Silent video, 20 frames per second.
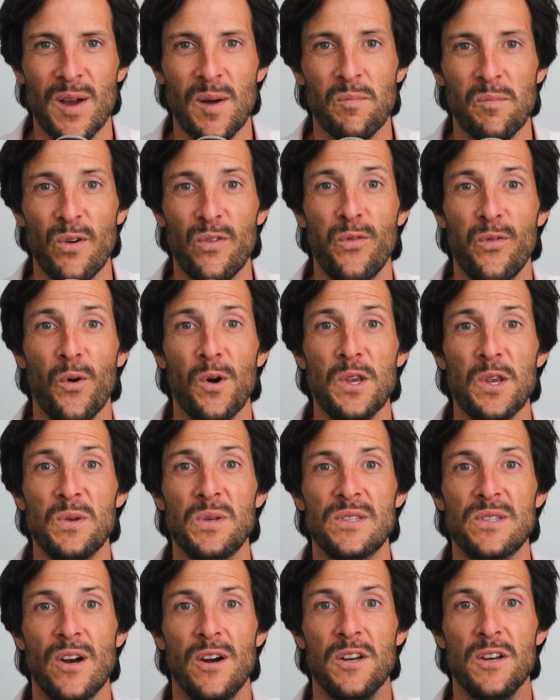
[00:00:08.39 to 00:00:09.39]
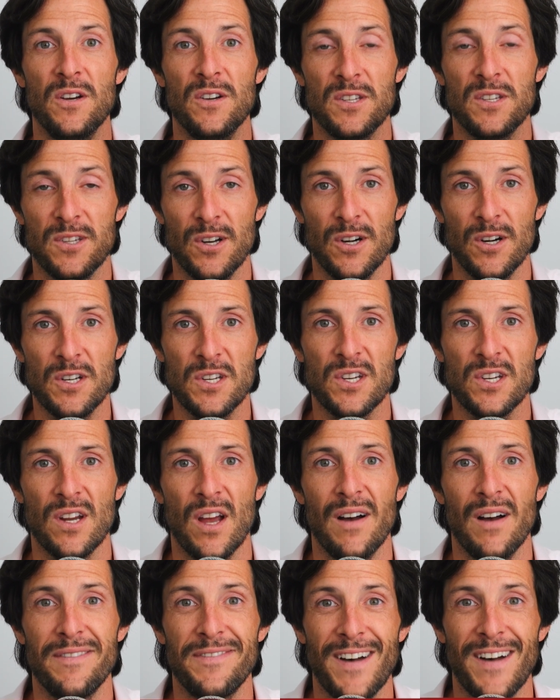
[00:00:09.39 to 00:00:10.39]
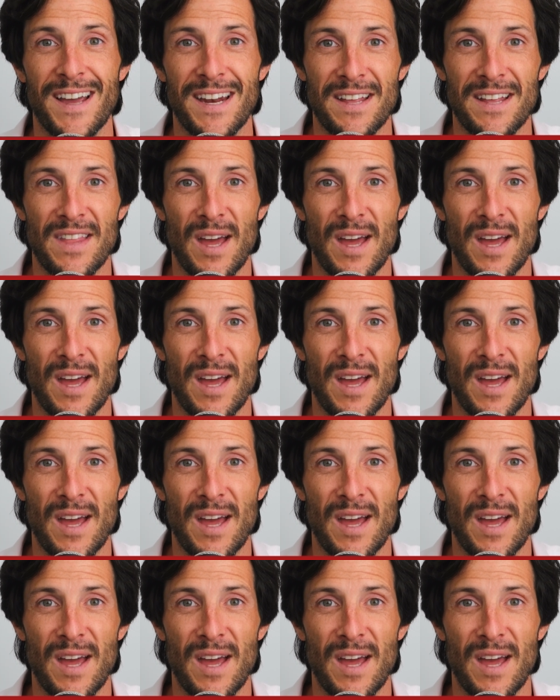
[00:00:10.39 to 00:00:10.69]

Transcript: before you start your search of finding